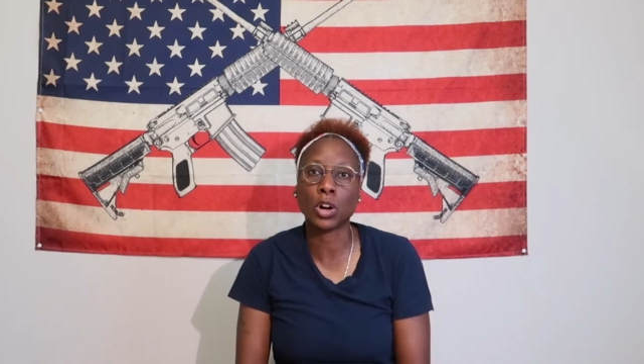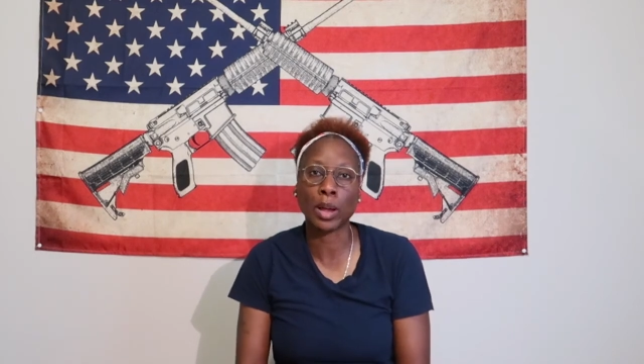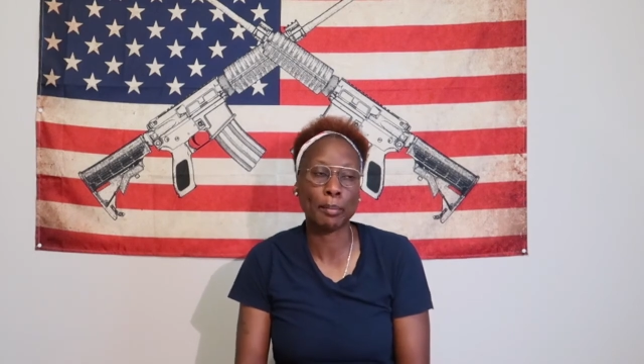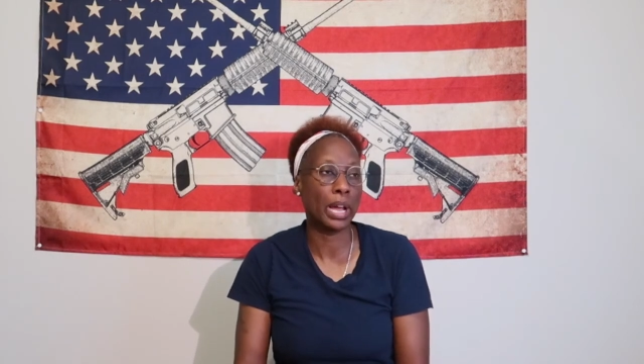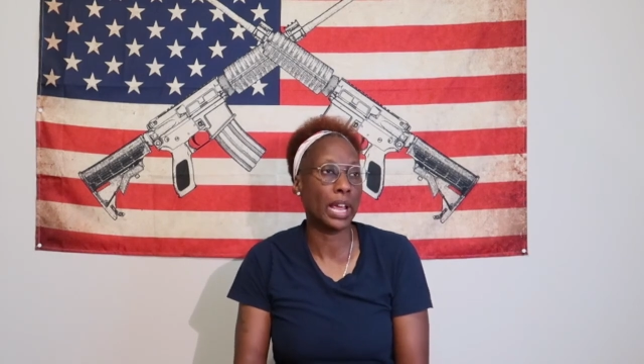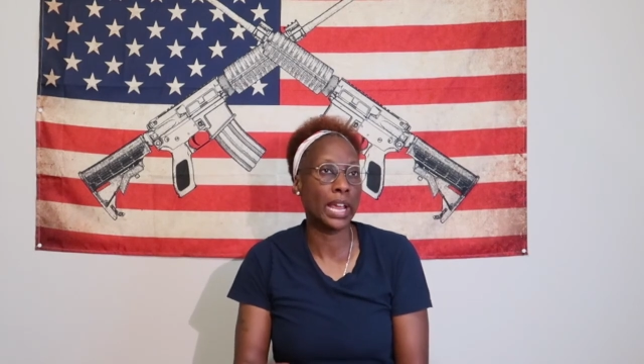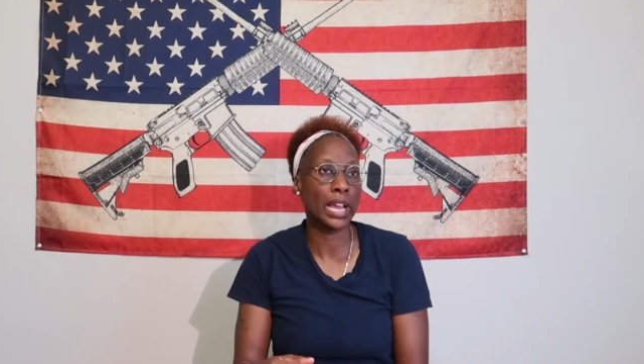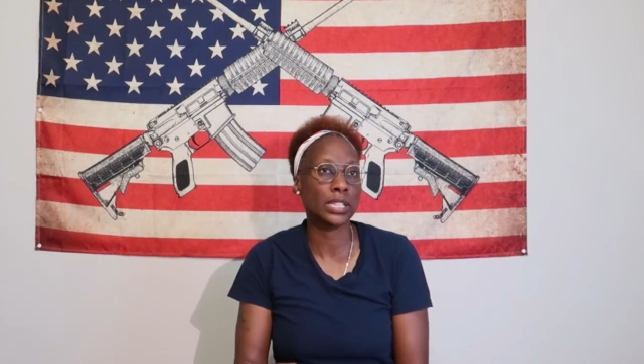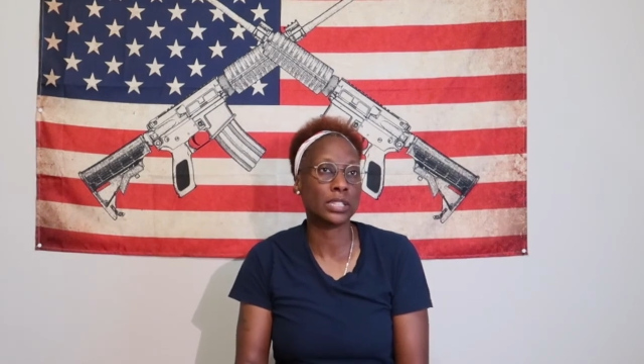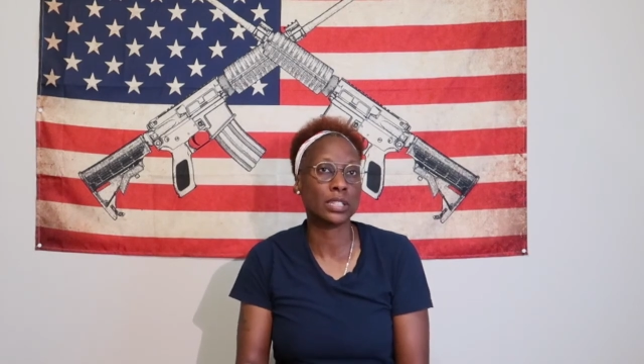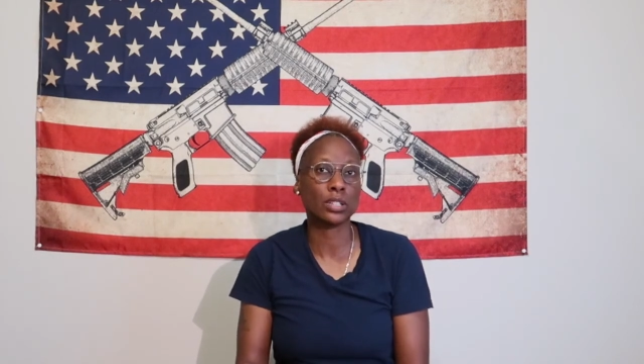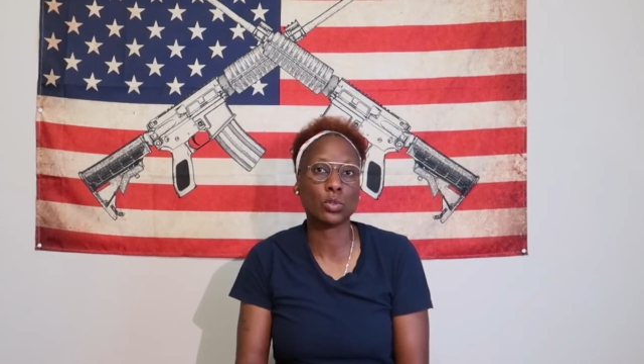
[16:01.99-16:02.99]
Or am I
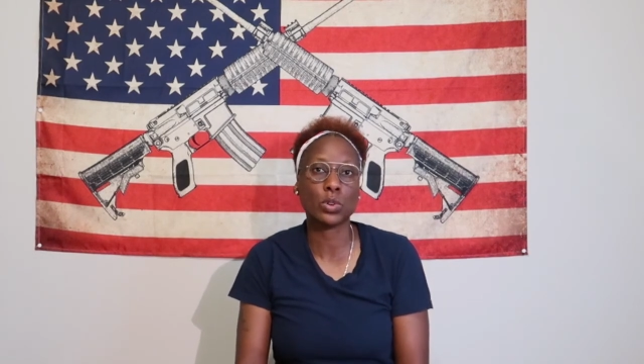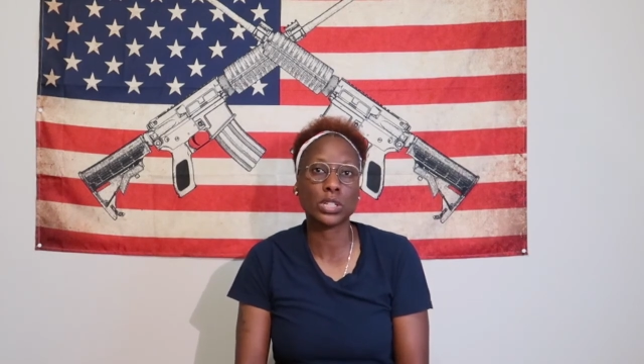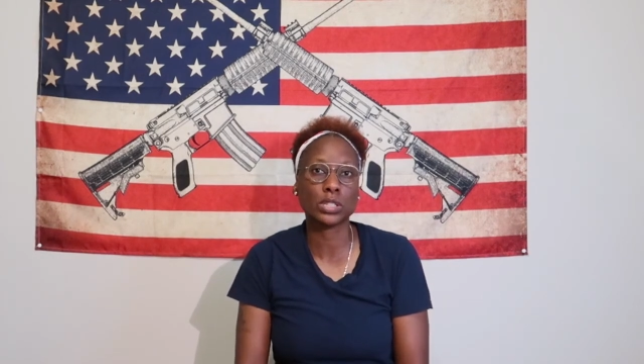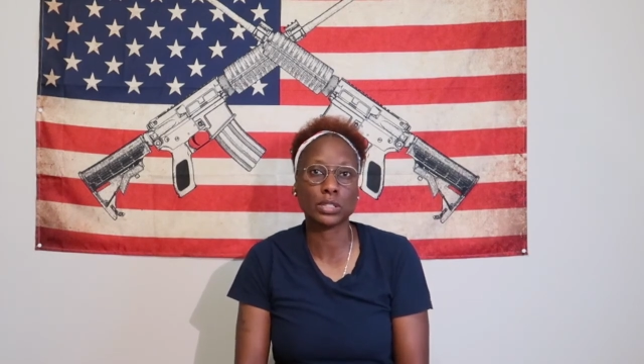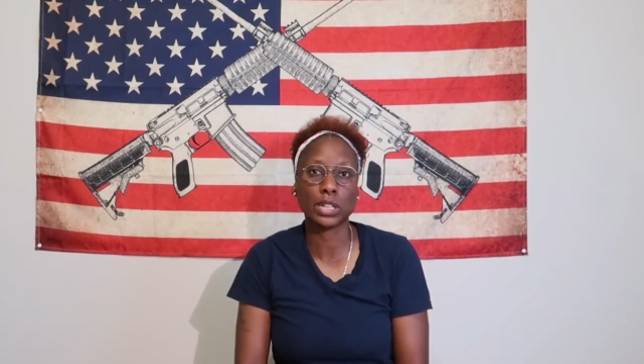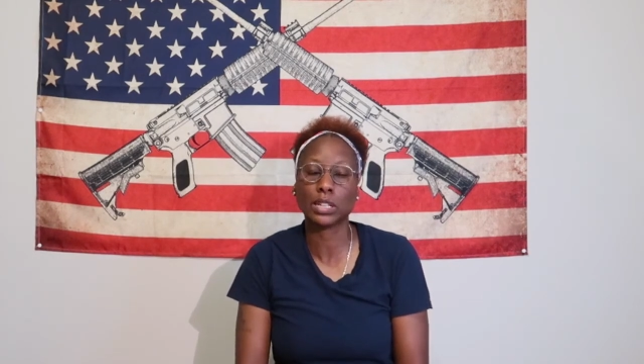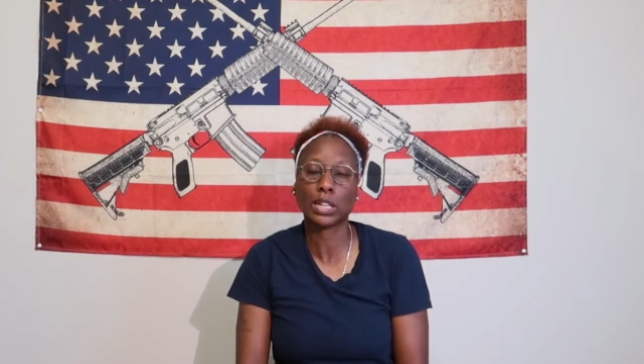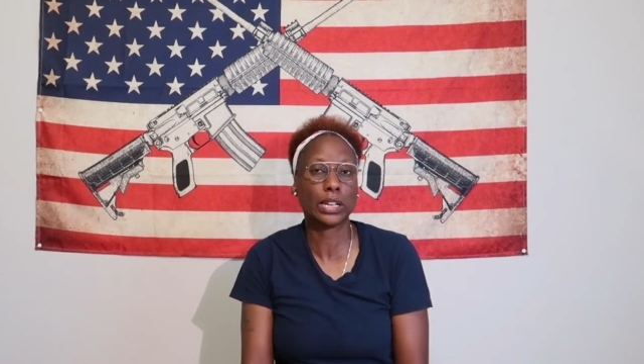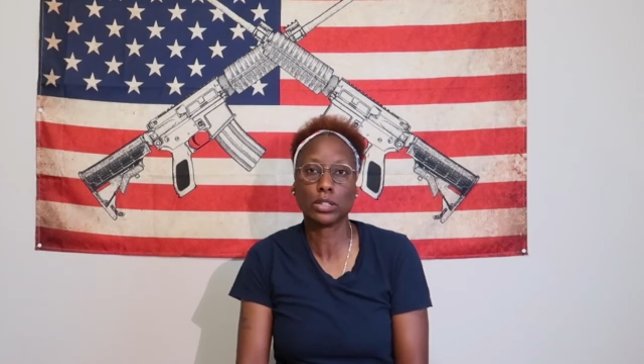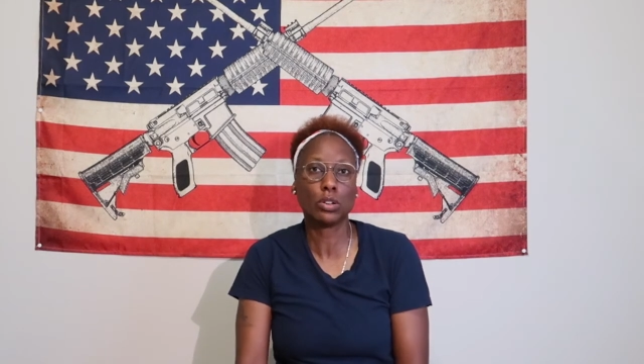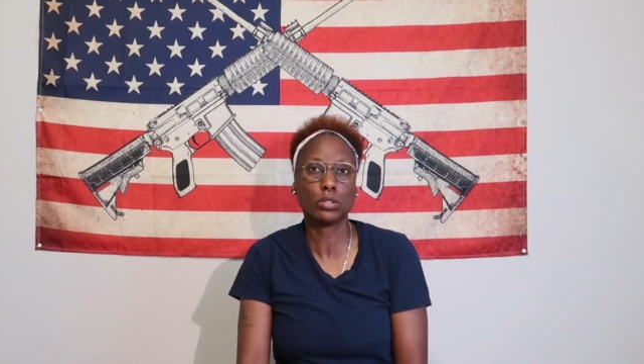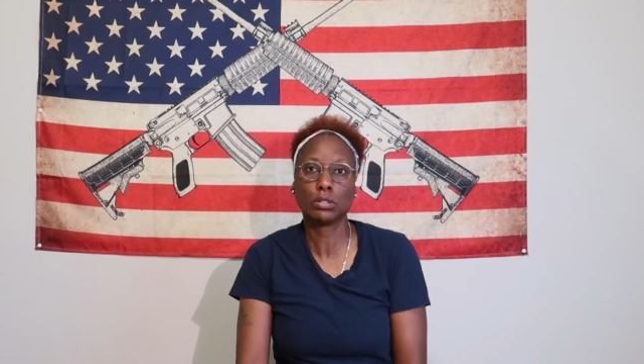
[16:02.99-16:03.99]
asking questions? They
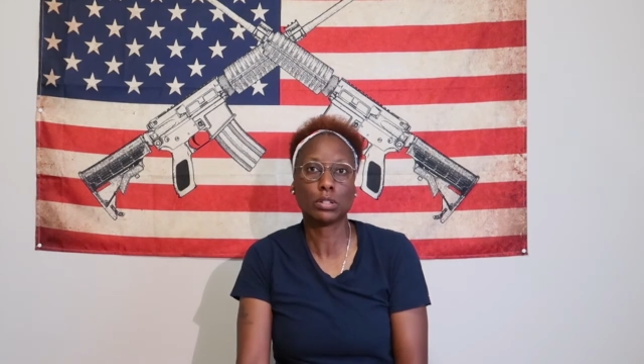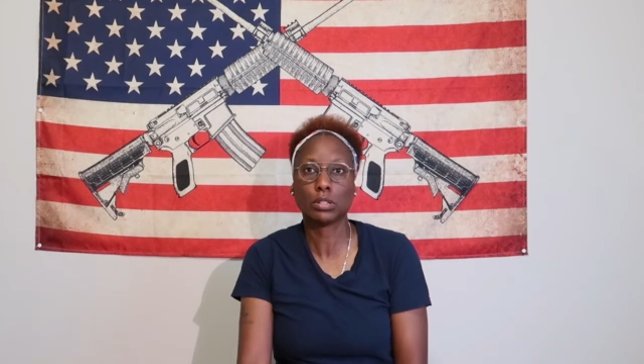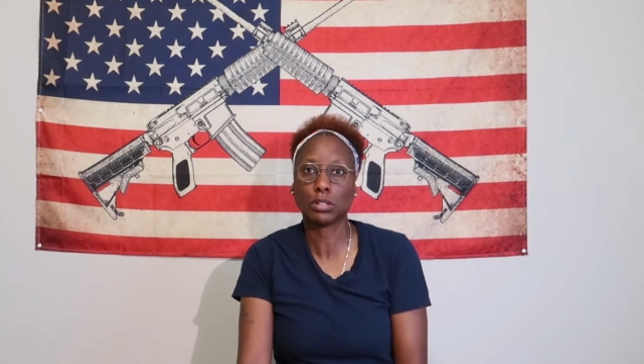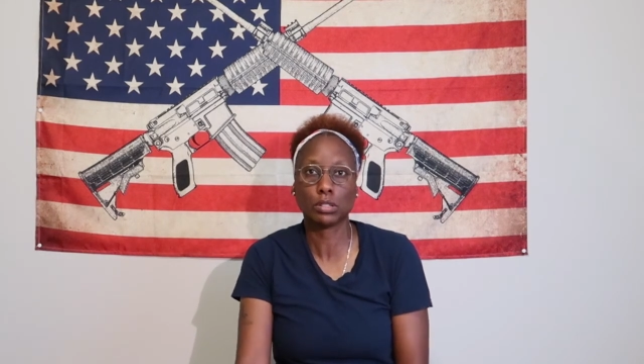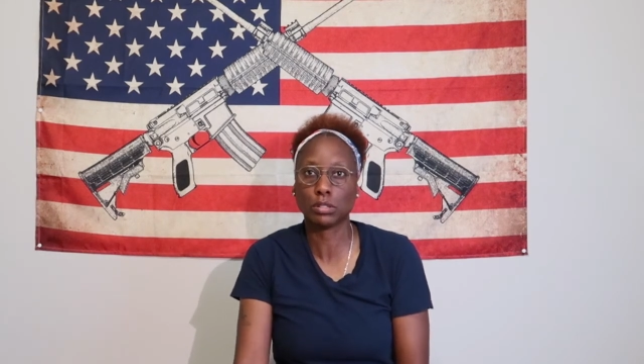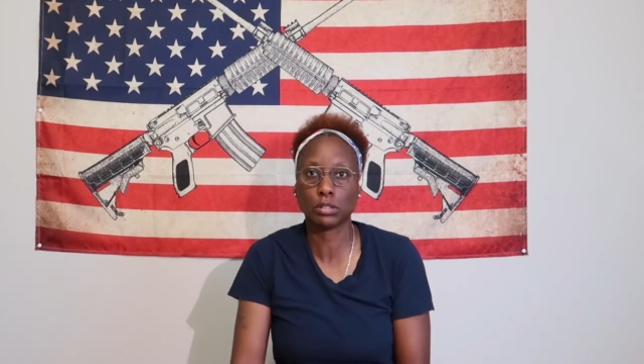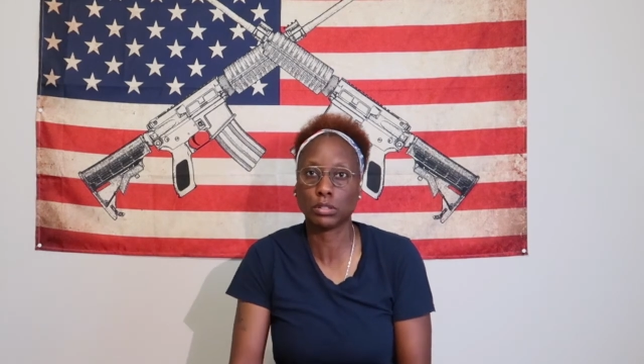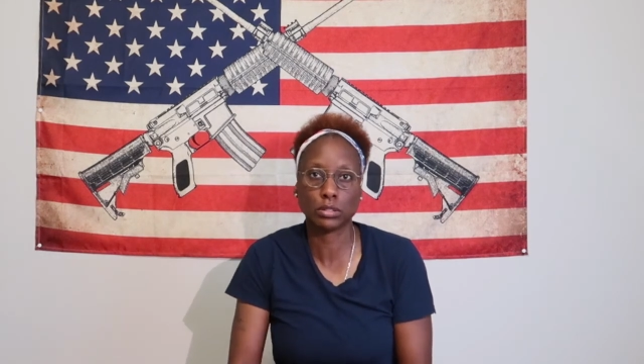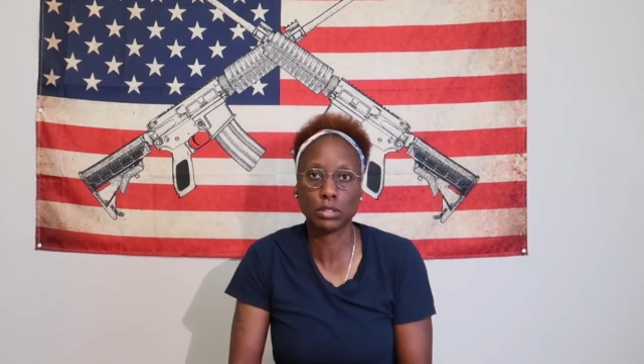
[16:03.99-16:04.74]
like, no.